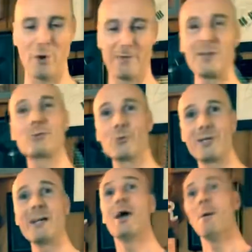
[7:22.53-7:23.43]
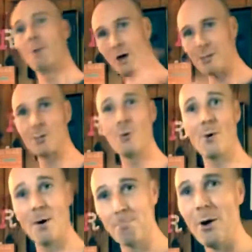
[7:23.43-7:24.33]
part of this routine, but
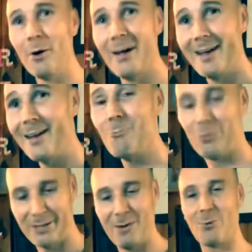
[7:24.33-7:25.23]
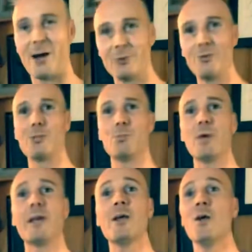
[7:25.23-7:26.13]
also any routine where I do this
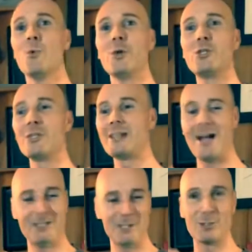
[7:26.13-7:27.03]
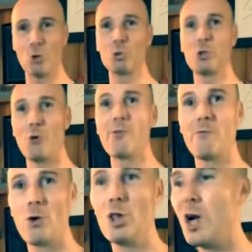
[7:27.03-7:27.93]
bit, which is I just don't show
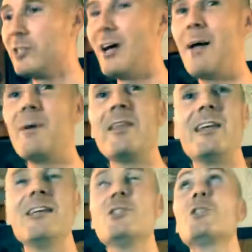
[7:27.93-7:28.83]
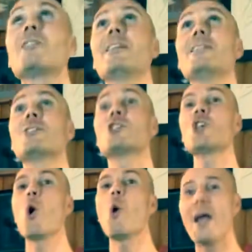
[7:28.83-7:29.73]
them for a long time, and the kids just get
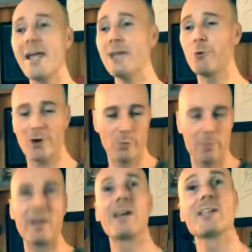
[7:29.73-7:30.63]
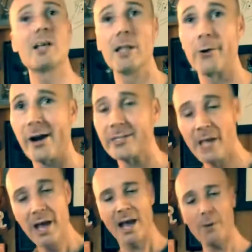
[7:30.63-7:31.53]
so angry with me, and it's
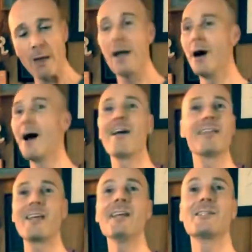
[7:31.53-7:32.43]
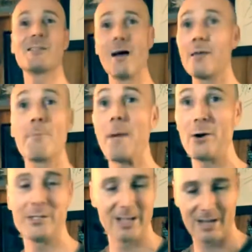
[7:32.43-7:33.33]
hilarious. Anyway, and the kids, the
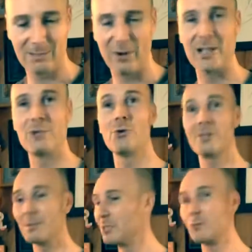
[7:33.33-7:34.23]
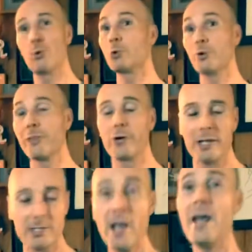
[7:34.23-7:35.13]
parents think it's funny too, because I'm just torturing their
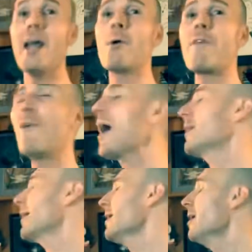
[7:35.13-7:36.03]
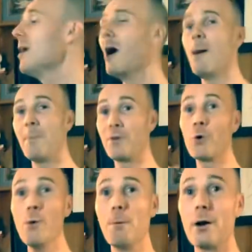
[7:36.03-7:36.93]
kids. Anyway, finally, but the
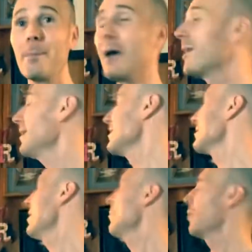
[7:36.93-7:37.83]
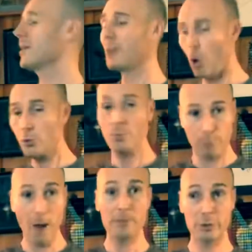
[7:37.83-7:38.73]
cool part about it is when I say, oh, you
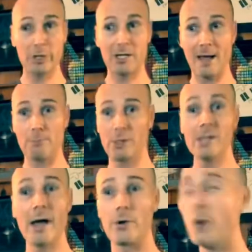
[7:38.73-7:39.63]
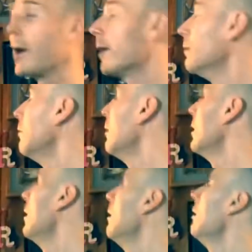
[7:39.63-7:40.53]
promise you're gonna clap really loud? Okay.
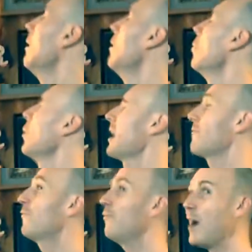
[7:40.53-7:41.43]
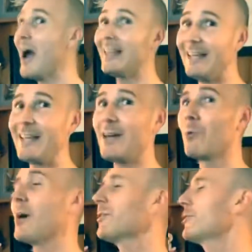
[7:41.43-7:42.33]
When I finally get
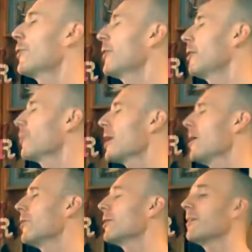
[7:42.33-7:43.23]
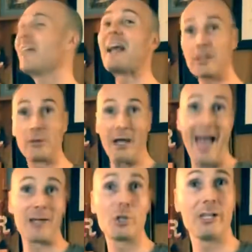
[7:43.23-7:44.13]
around to turn it around, they
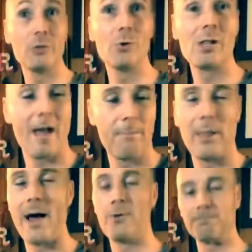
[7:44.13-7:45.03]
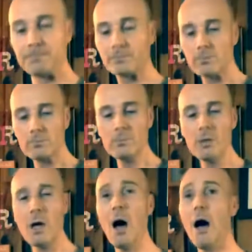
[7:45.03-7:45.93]
actually do clap loud.
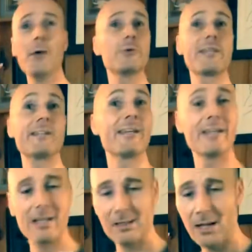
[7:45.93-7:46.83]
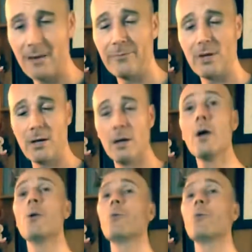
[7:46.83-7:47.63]
I use that technique in a lot of